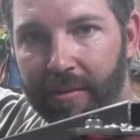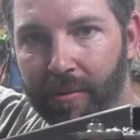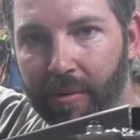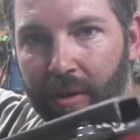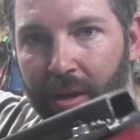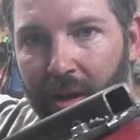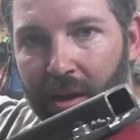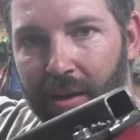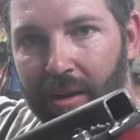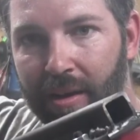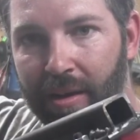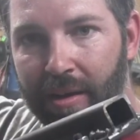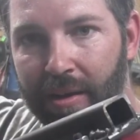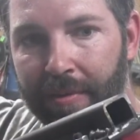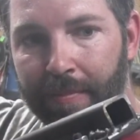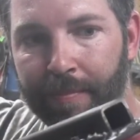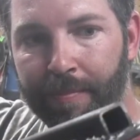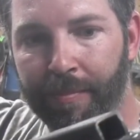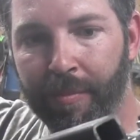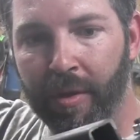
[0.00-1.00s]

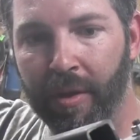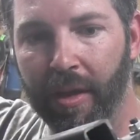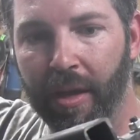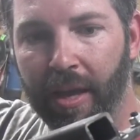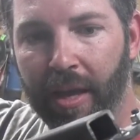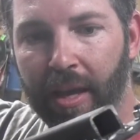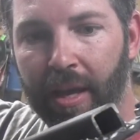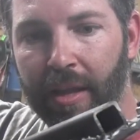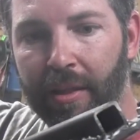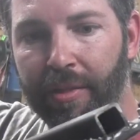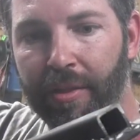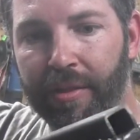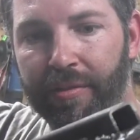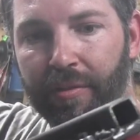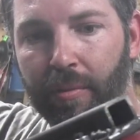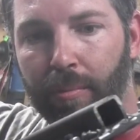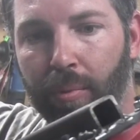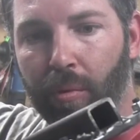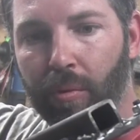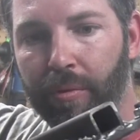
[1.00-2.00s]
cockeye, and this
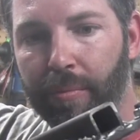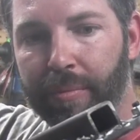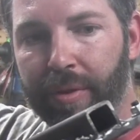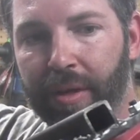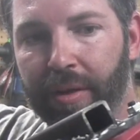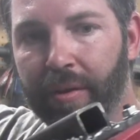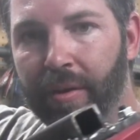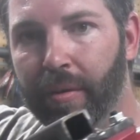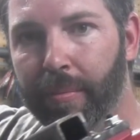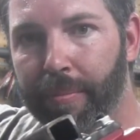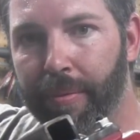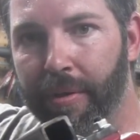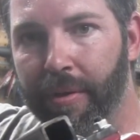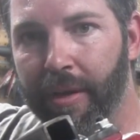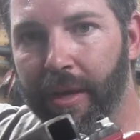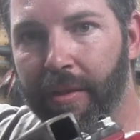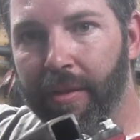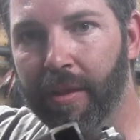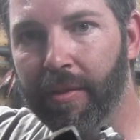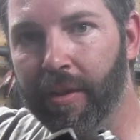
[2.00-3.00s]
will pull the bead up,
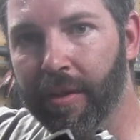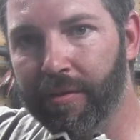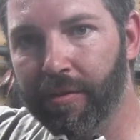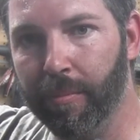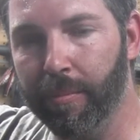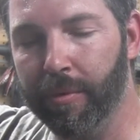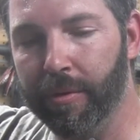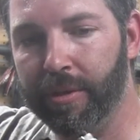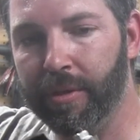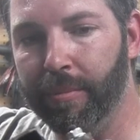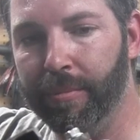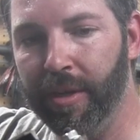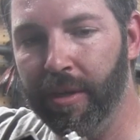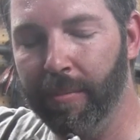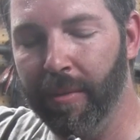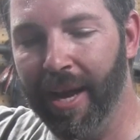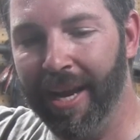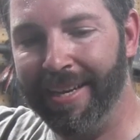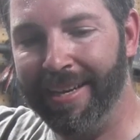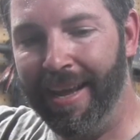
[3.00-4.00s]
and then this will push the
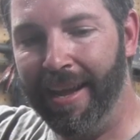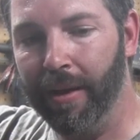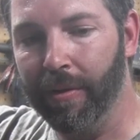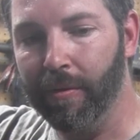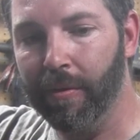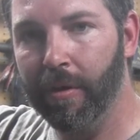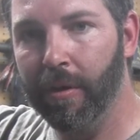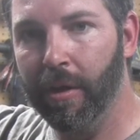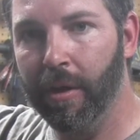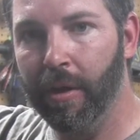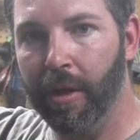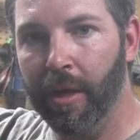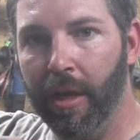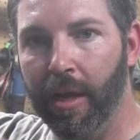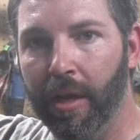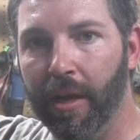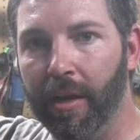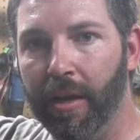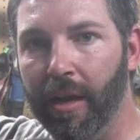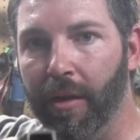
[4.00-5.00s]
bead back down.
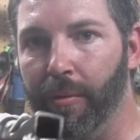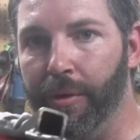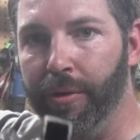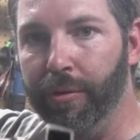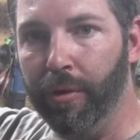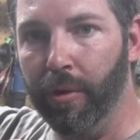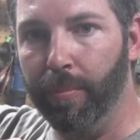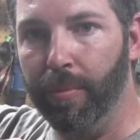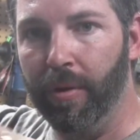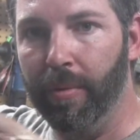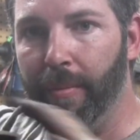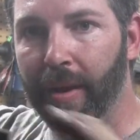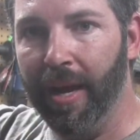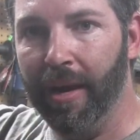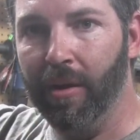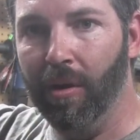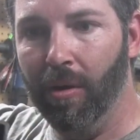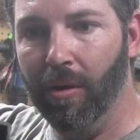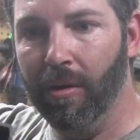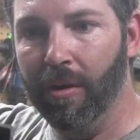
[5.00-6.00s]
Now when you go to put it
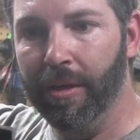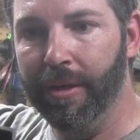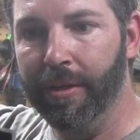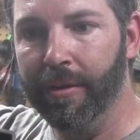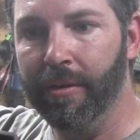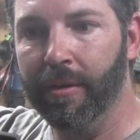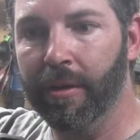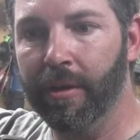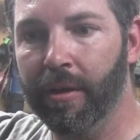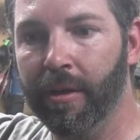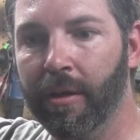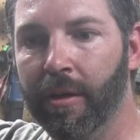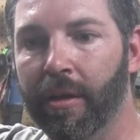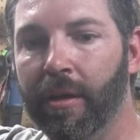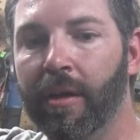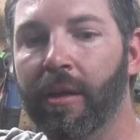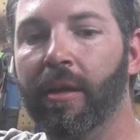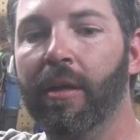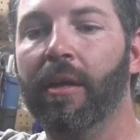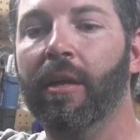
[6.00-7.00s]
back on,
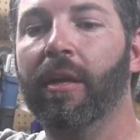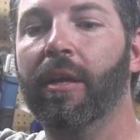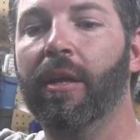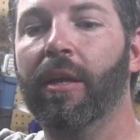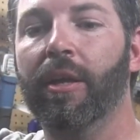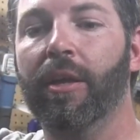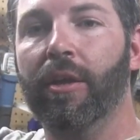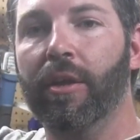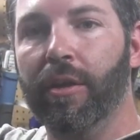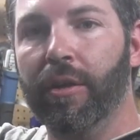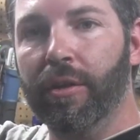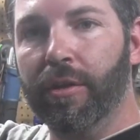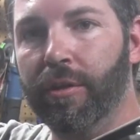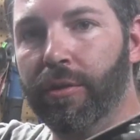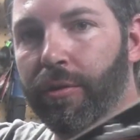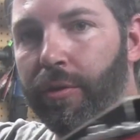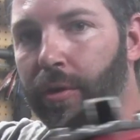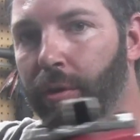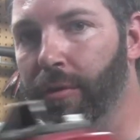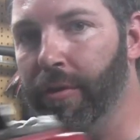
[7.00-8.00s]

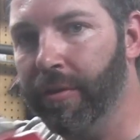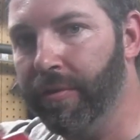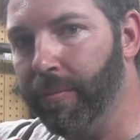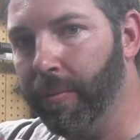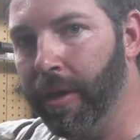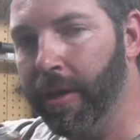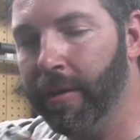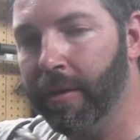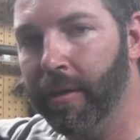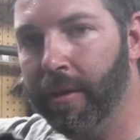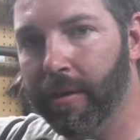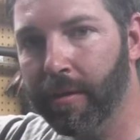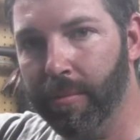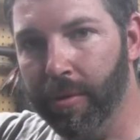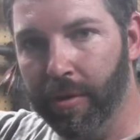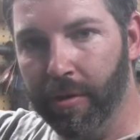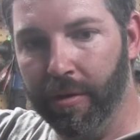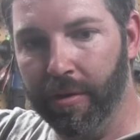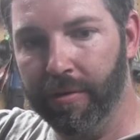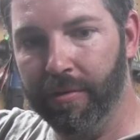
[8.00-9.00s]
you go this way,
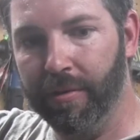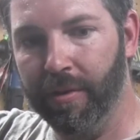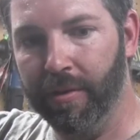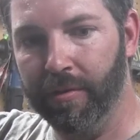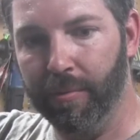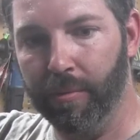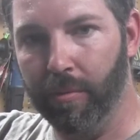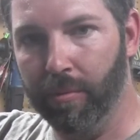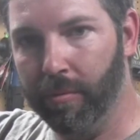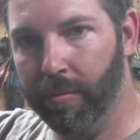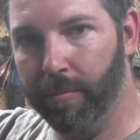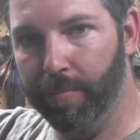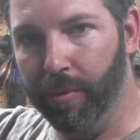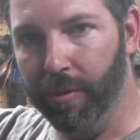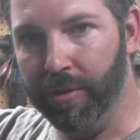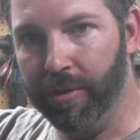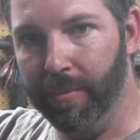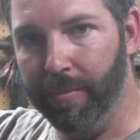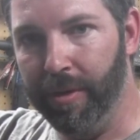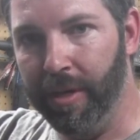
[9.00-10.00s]
because this will
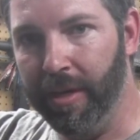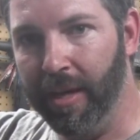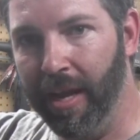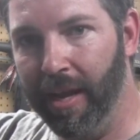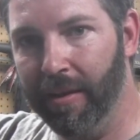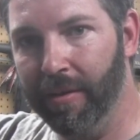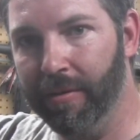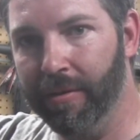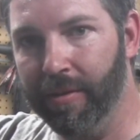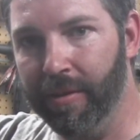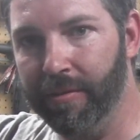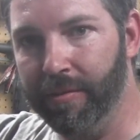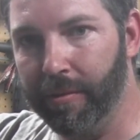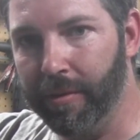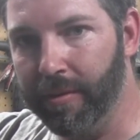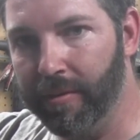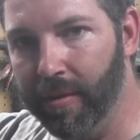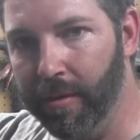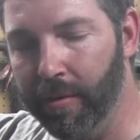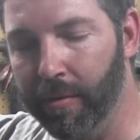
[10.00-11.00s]
push the bead down, and this will
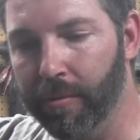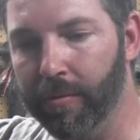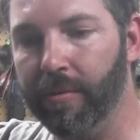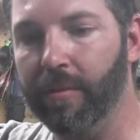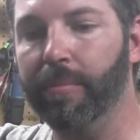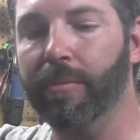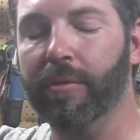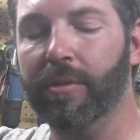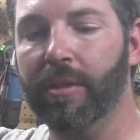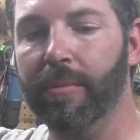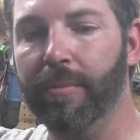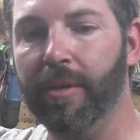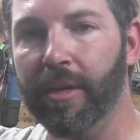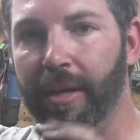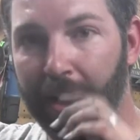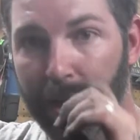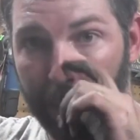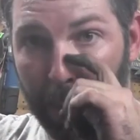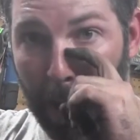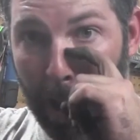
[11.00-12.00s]
continuously push the bead
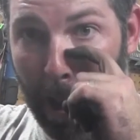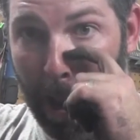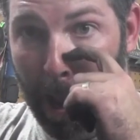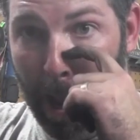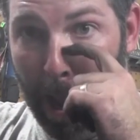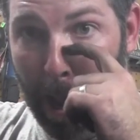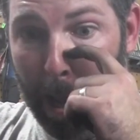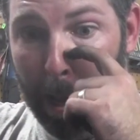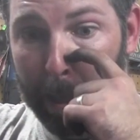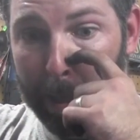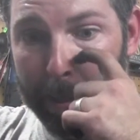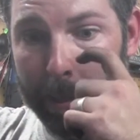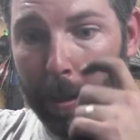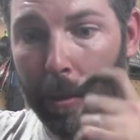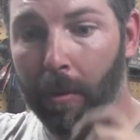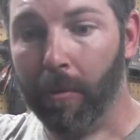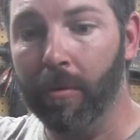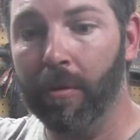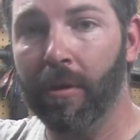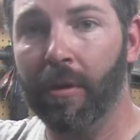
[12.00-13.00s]
down.
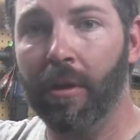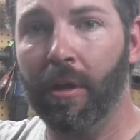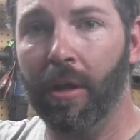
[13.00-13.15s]
So